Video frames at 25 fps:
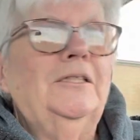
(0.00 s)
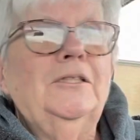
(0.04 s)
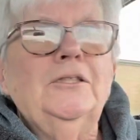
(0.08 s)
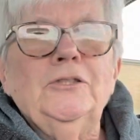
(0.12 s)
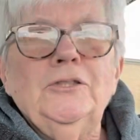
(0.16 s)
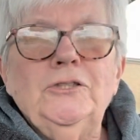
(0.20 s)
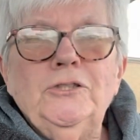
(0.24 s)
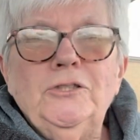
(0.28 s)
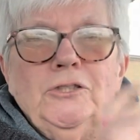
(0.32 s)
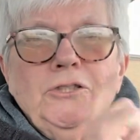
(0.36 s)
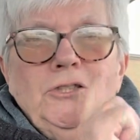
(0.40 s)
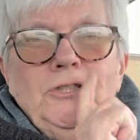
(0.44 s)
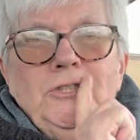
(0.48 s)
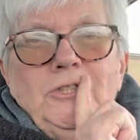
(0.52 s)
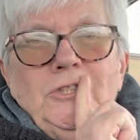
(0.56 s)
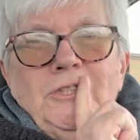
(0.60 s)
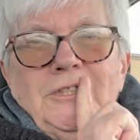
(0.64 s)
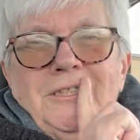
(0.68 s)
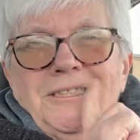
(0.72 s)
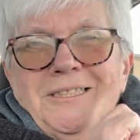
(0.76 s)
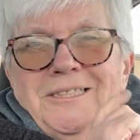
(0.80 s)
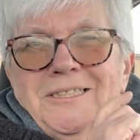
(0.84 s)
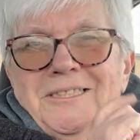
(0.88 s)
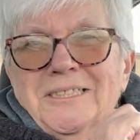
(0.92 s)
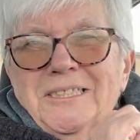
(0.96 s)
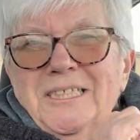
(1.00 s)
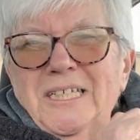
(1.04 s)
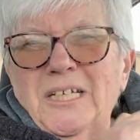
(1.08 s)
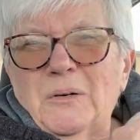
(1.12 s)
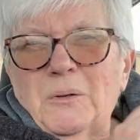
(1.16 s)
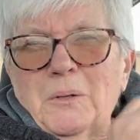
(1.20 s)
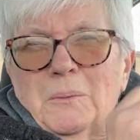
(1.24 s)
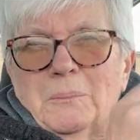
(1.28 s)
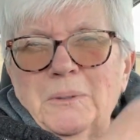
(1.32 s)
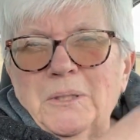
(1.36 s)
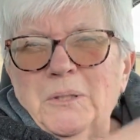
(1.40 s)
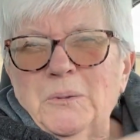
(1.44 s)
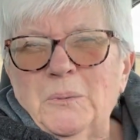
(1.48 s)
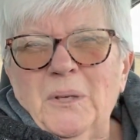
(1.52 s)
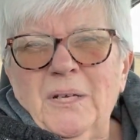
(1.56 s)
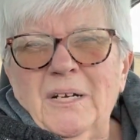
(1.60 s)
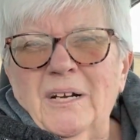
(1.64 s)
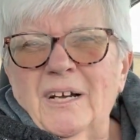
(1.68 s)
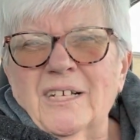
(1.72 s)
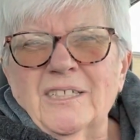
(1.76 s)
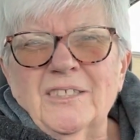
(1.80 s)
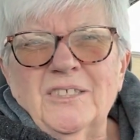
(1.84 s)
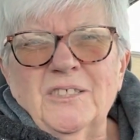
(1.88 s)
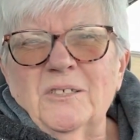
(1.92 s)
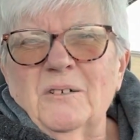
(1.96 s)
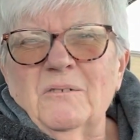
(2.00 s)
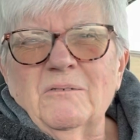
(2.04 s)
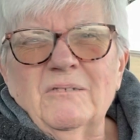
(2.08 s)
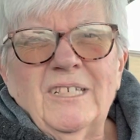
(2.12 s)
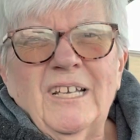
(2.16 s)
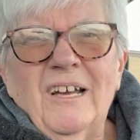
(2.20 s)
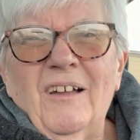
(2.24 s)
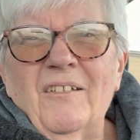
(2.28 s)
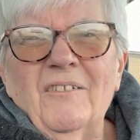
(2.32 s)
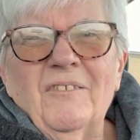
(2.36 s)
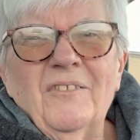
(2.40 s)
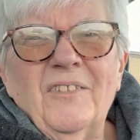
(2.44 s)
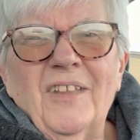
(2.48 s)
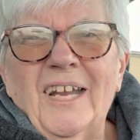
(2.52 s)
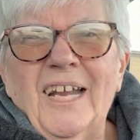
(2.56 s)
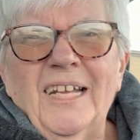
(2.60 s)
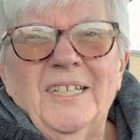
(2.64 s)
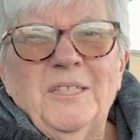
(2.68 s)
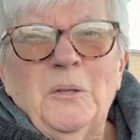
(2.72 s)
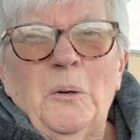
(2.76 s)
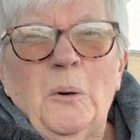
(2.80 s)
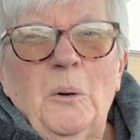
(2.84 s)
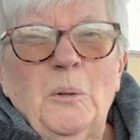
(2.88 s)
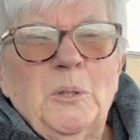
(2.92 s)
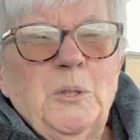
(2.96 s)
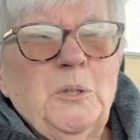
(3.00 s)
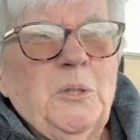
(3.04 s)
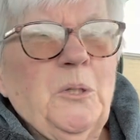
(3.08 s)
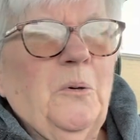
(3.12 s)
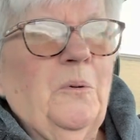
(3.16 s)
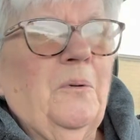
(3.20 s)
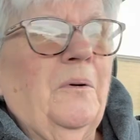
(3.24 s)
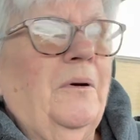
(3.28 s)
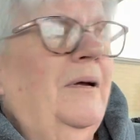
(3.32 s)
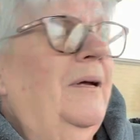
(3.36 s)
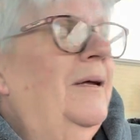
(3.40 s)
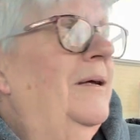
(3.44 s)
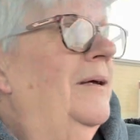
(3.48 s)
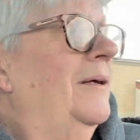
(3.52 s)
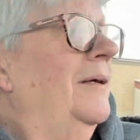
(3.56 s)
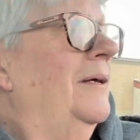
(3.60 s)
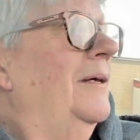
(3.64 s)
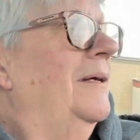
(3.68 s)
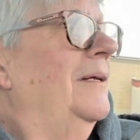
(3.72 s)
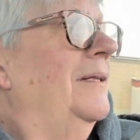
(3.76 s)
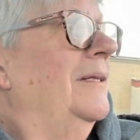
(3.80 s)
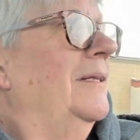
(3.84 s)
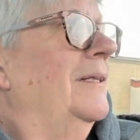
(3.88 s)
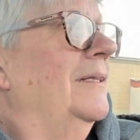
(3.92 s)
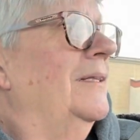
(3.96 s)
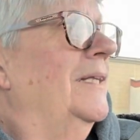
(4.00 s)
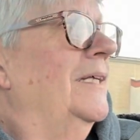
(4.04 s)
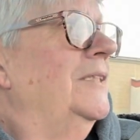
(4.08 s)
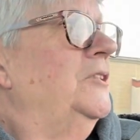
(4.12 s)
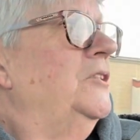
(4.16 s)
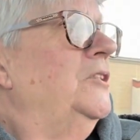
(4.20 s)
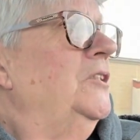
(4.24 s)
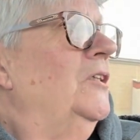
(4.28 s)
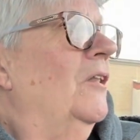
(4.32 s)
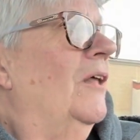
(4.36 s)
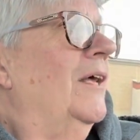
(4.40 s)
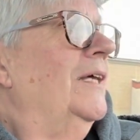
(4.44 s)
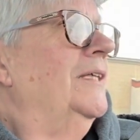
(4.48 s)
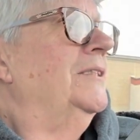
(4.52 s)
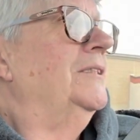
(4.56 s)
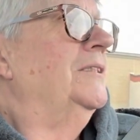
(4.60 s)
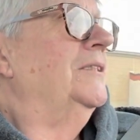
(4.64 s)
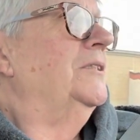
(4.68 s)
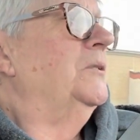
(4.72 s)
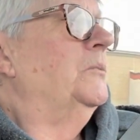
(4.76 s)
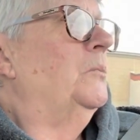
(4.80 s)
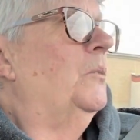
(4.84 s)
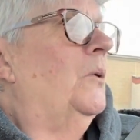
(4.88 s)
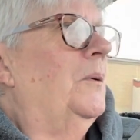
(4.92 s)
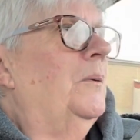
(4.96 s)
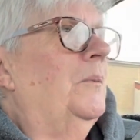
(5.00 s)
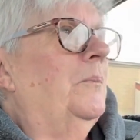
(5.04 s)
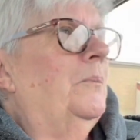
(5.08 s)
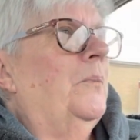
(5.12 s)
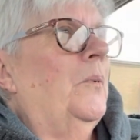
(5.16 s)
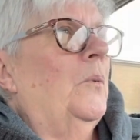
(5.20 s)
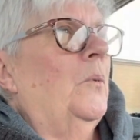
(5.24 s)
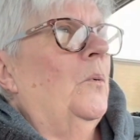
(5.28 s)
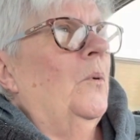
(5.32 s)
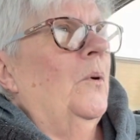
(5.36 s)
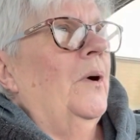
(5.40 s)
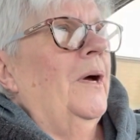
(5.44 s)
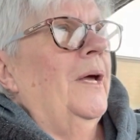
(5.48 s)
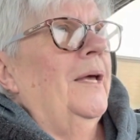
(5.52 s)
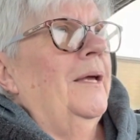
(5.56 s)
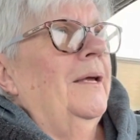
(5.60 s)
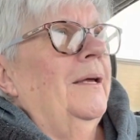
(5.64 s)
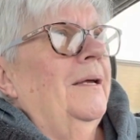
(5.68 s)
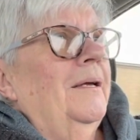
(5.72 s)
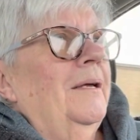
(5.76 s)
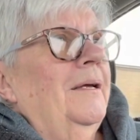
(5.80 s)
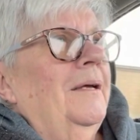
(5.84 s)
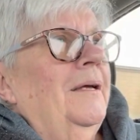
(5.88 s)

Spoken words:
Shh, it's a secret between us. Don't tell her that I told you that she likes this one boy.